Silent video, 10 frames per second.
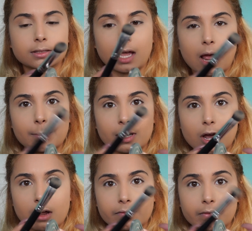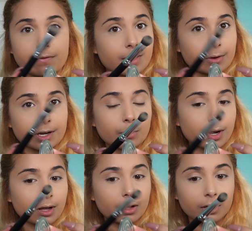tap it off very
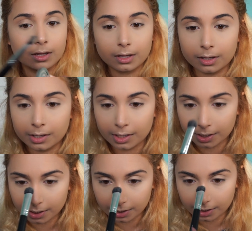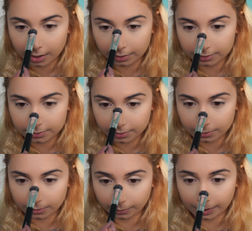well, and just
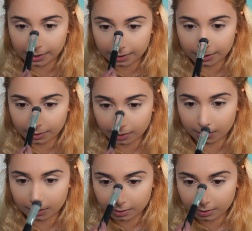go right here.